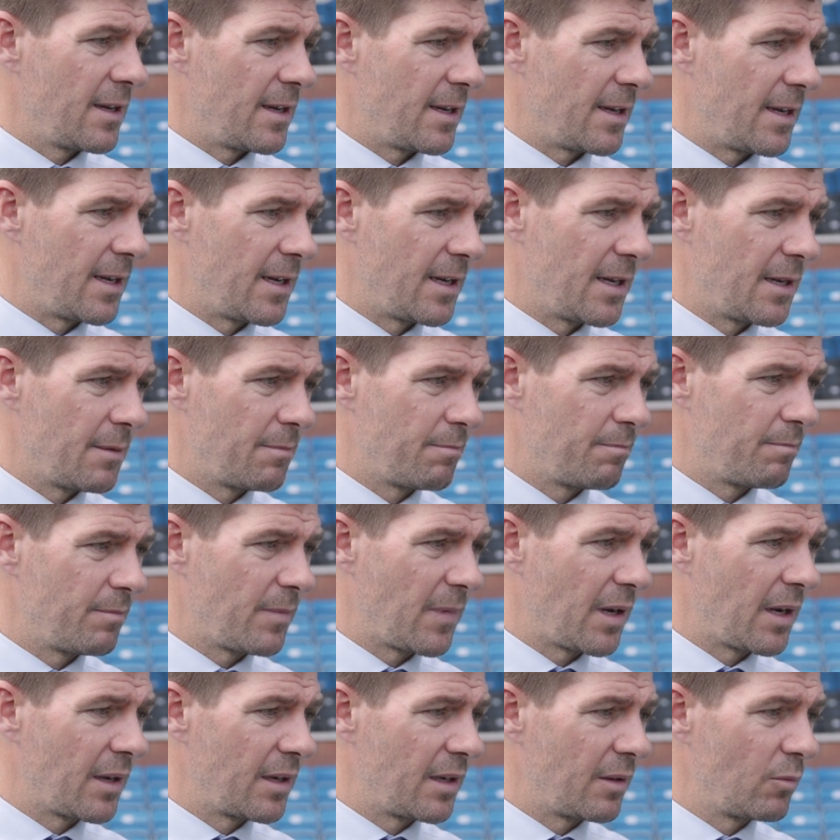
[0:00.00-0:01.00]

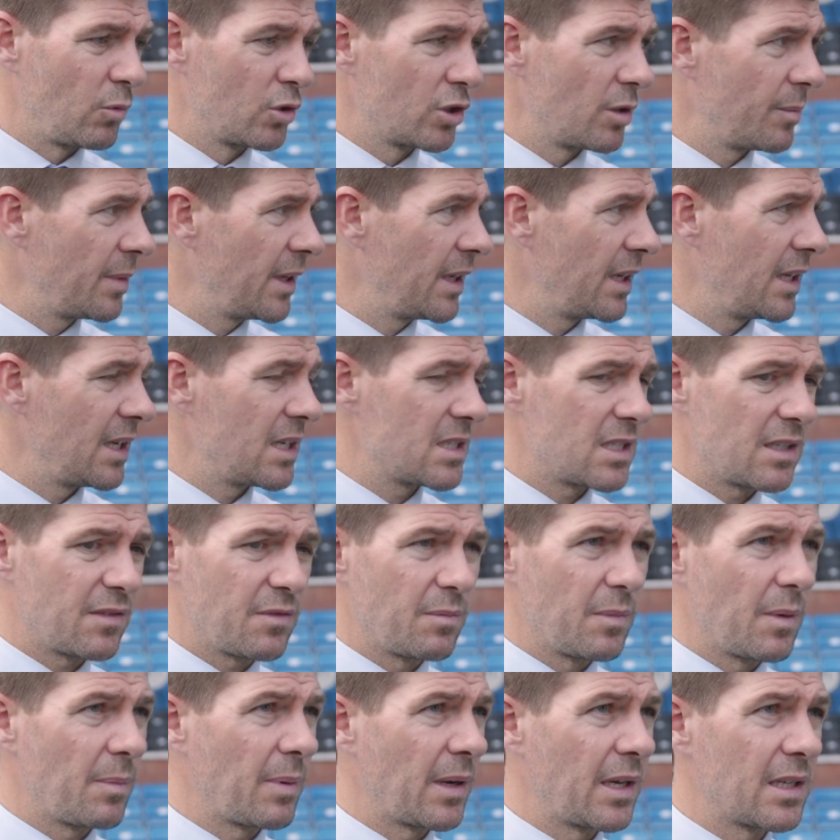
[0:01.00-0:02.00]
And it would have been easy
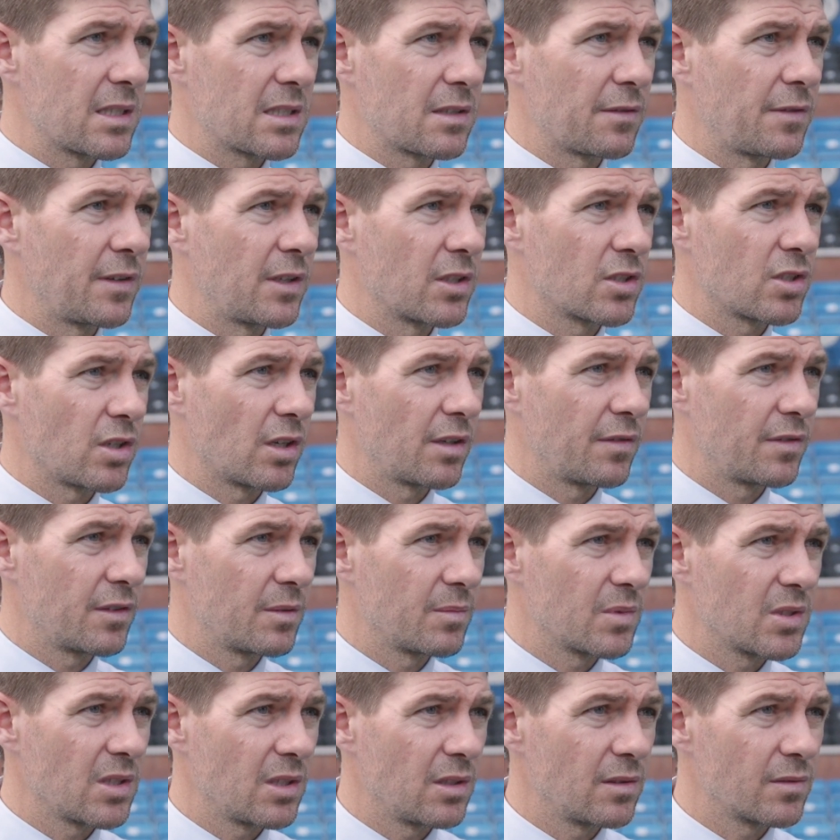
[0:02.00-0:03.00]
for my players to feel sorry for
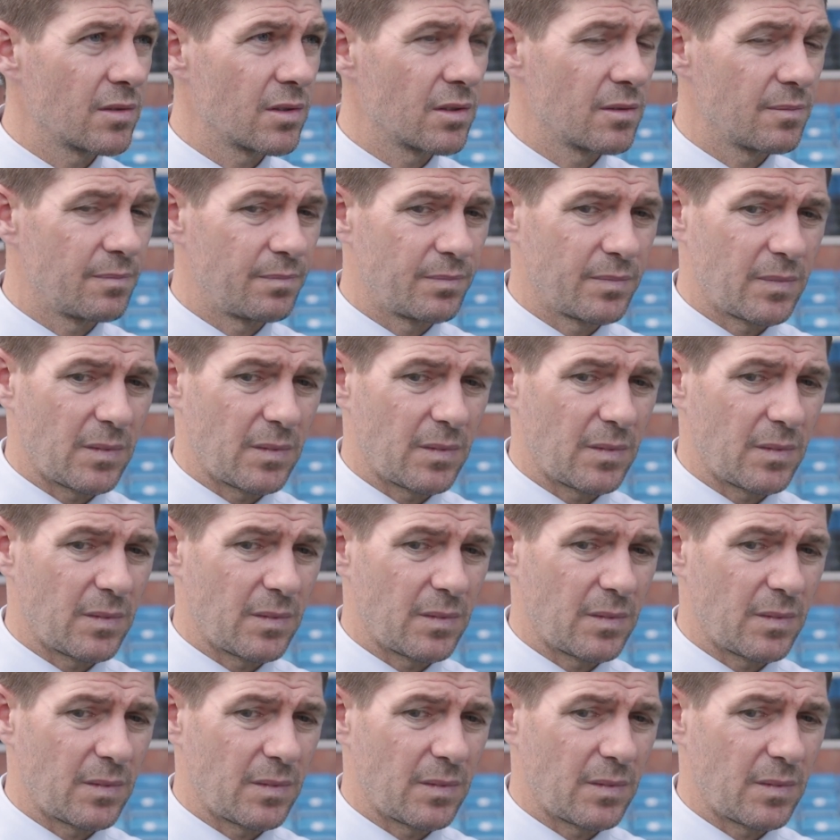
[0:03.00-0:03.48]
themselves.